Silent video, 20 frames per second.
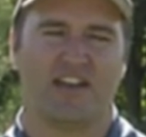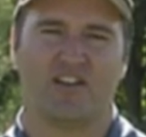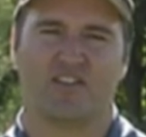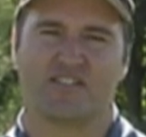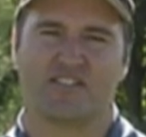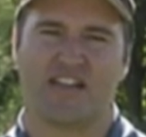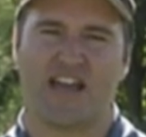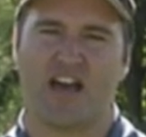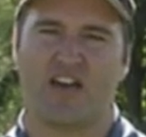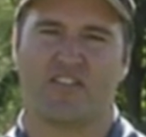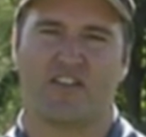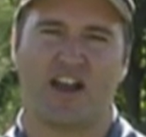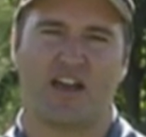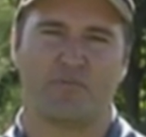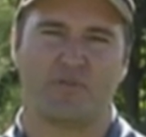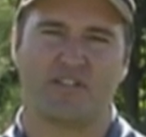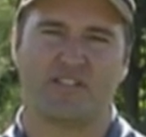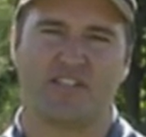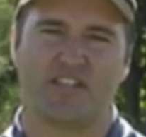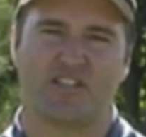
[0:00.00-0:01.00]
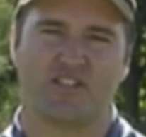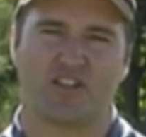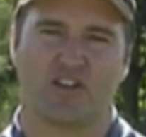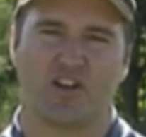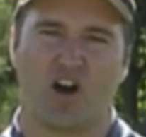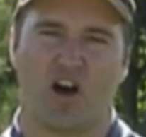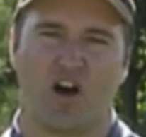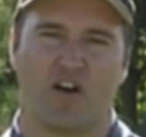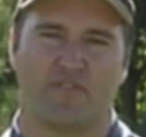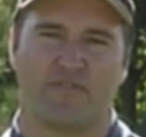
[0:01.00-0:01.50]
years now that I've been teaching
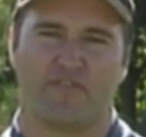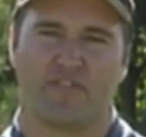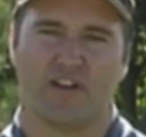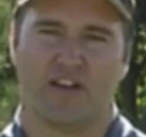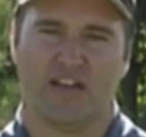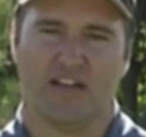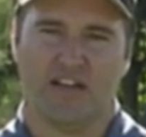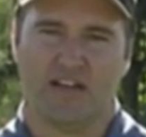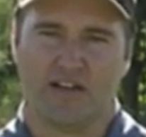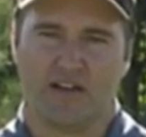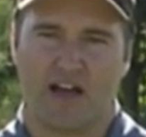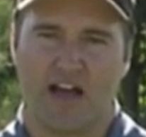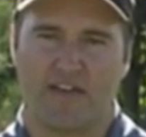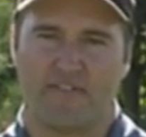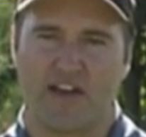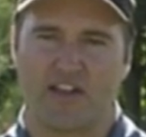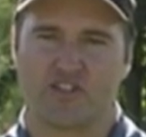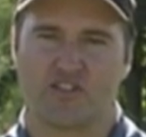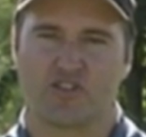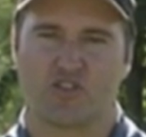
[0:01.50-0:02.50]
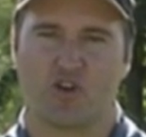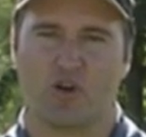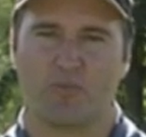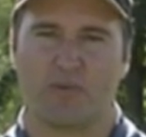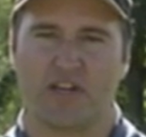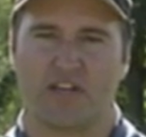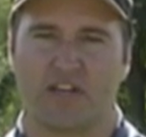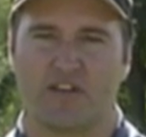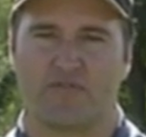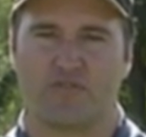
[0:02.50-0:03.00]
golf, I've had so
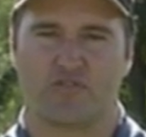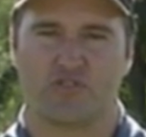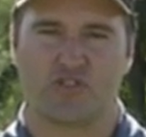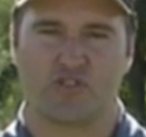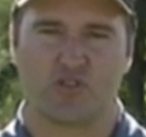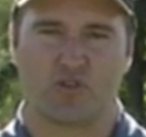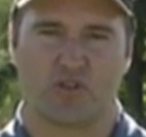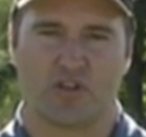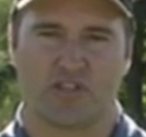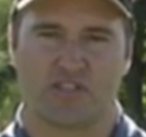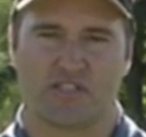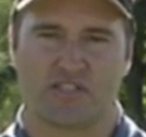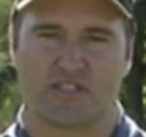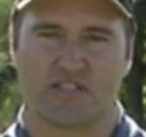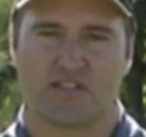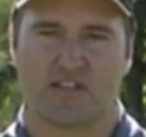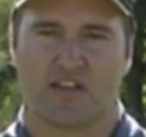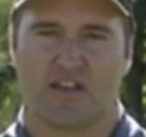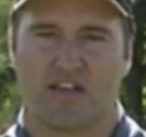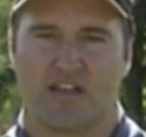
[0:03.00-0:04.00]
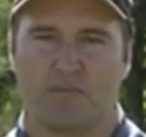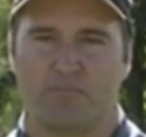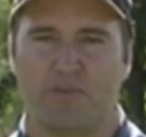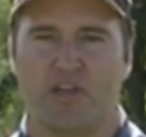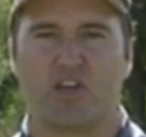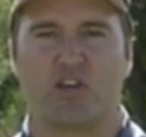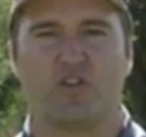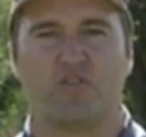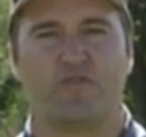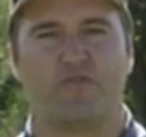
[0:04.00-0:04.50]
many different students be
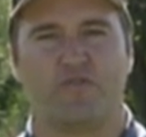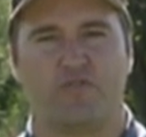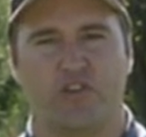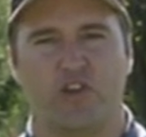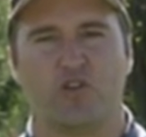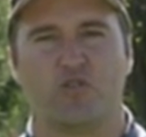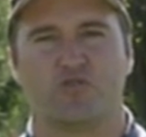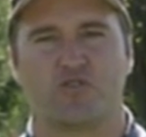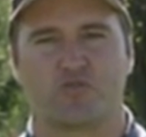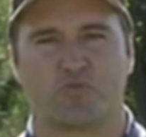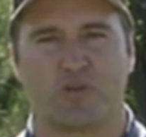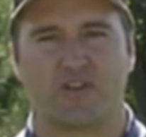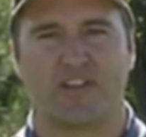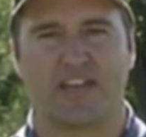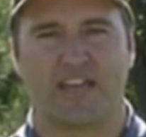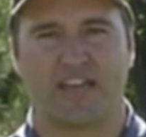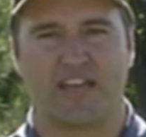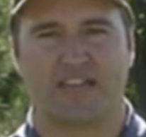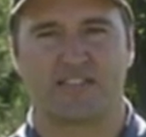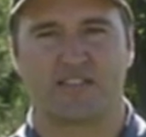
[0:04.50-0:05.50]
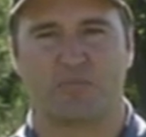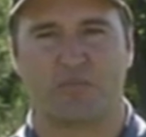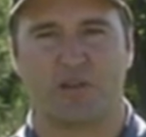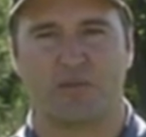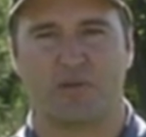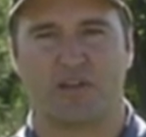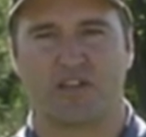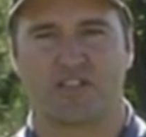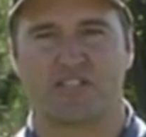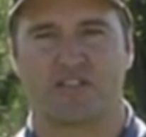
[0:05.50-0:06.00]
confused when they get to me
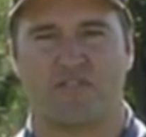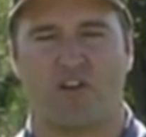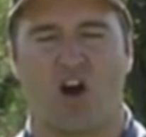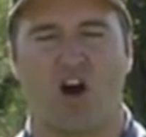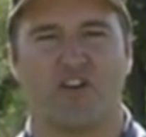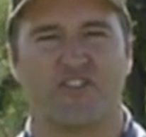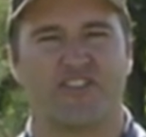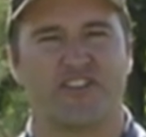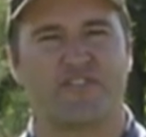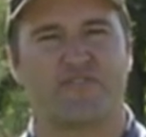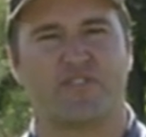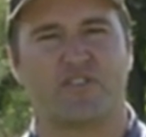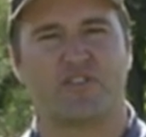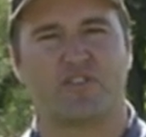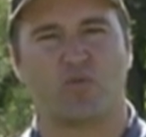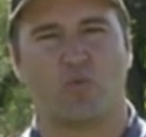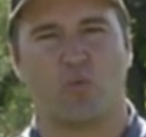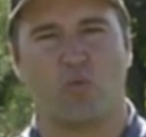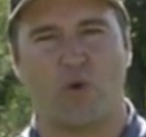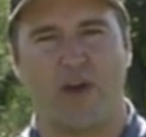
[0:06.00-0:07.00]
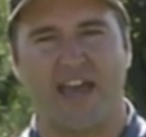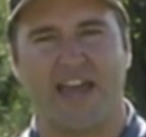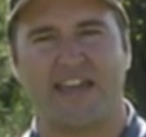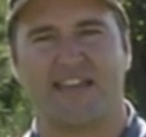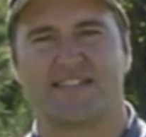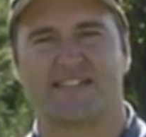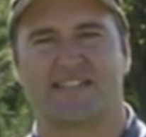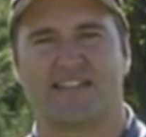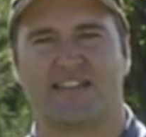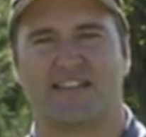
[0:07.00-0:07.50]
because of all the different
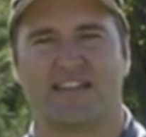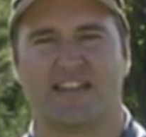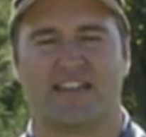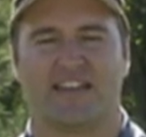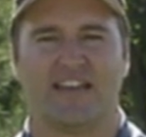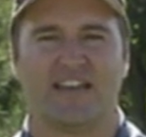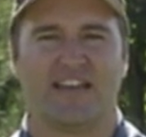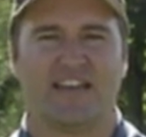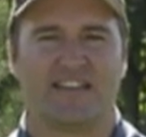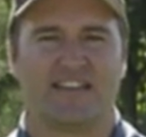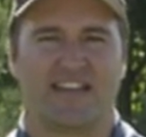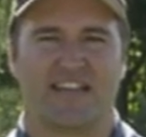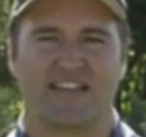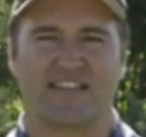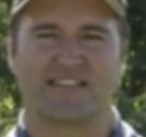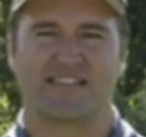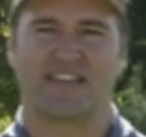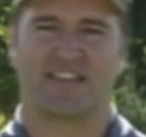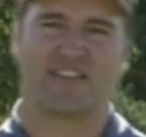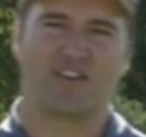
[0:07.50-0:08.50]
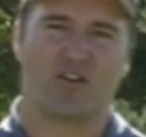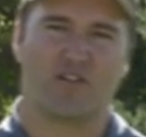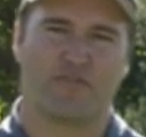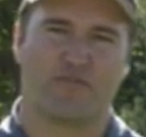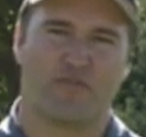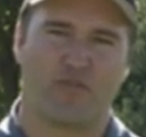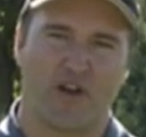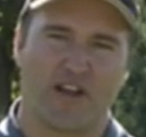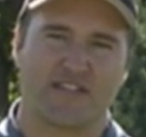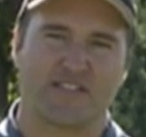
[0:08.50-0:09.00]
ways and the things that their
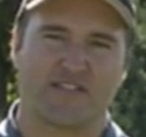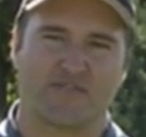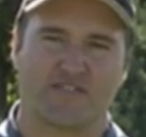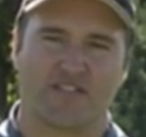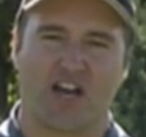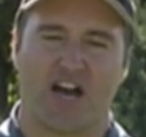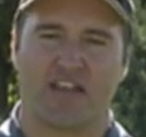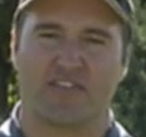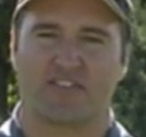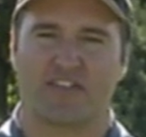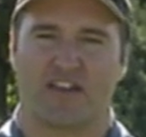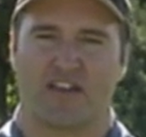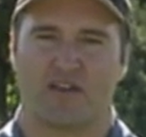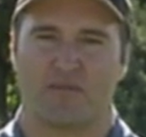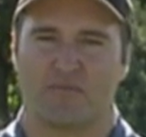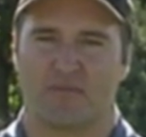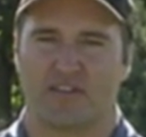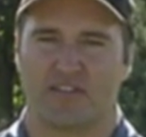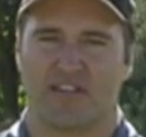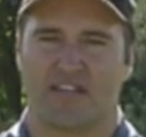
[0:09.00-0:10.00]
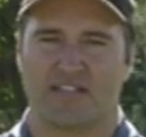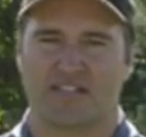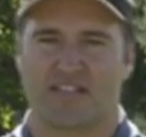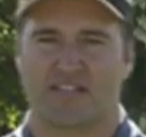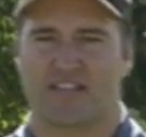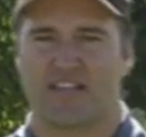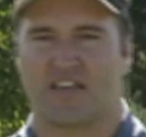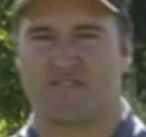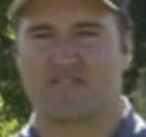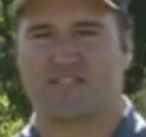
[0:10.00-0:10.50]
friends have taught them and things
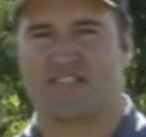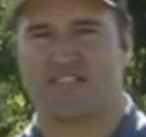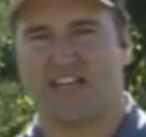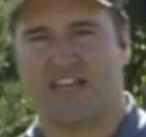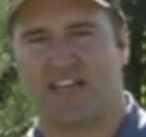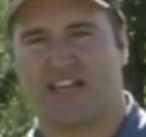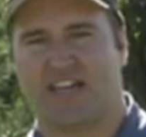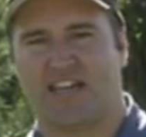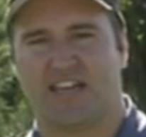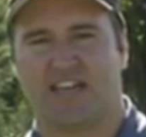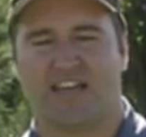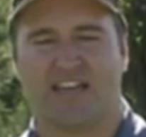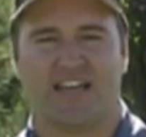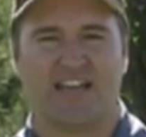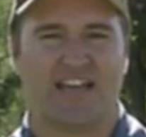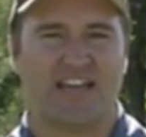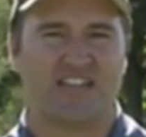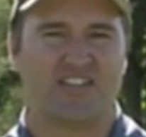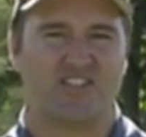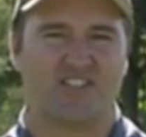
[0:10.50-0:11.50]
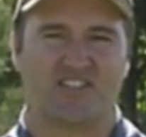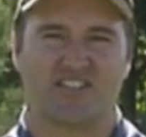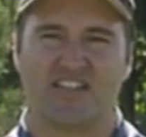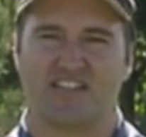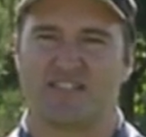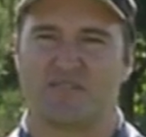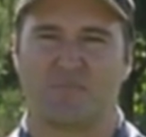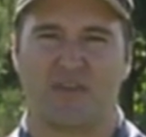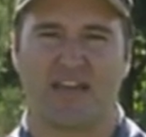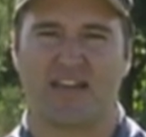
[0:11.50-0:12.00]
that they've seen. It just
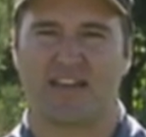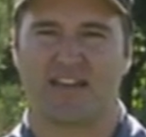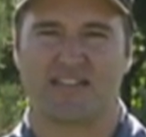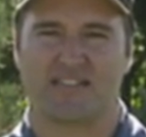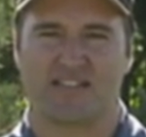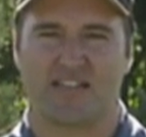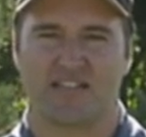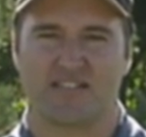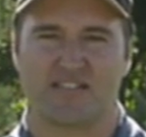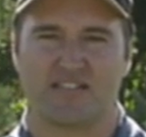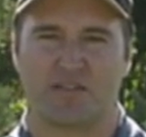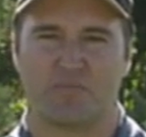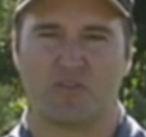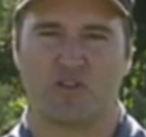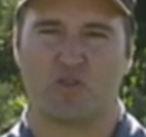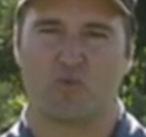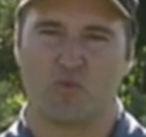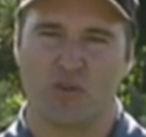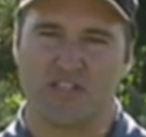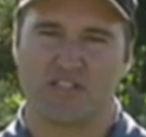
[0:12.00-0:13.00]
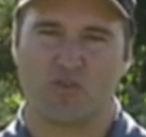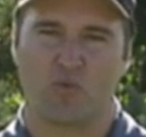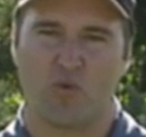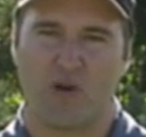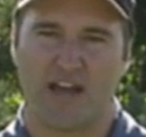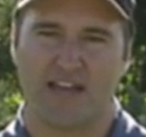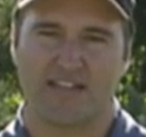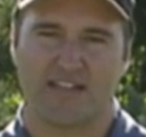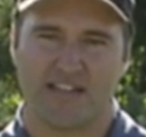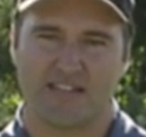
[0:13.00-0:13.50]
doesn't make any sense to them. And the reason
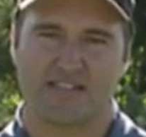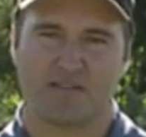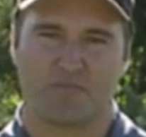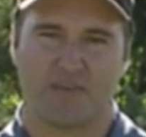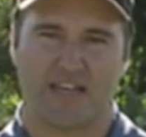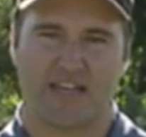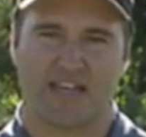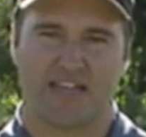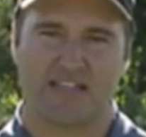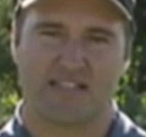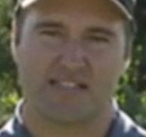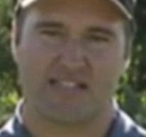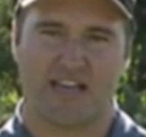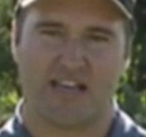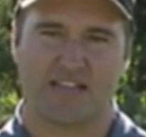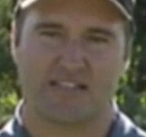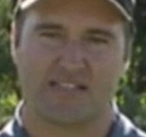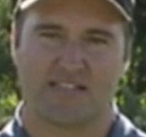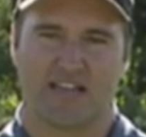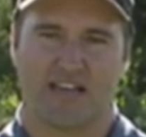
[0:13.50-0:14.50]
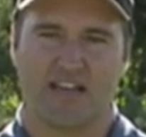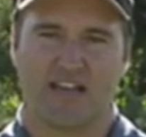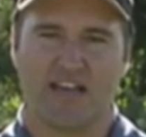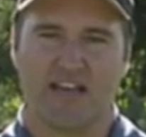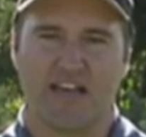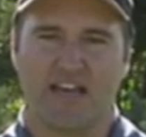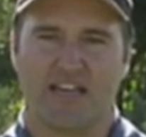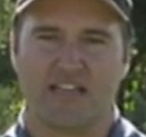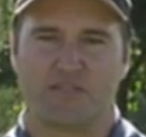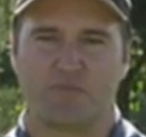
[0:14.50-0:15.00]
why it doesn't make any sense
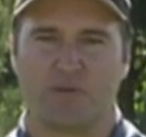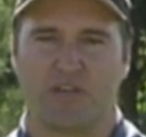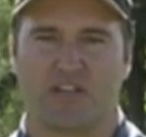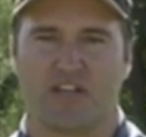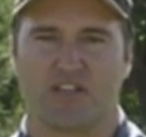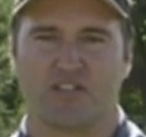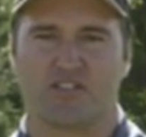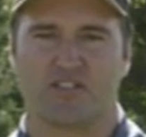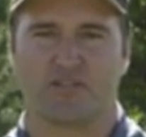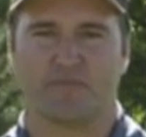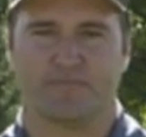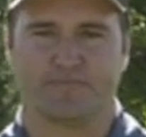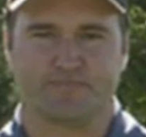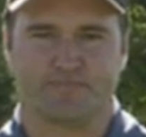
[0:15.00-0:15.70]
is because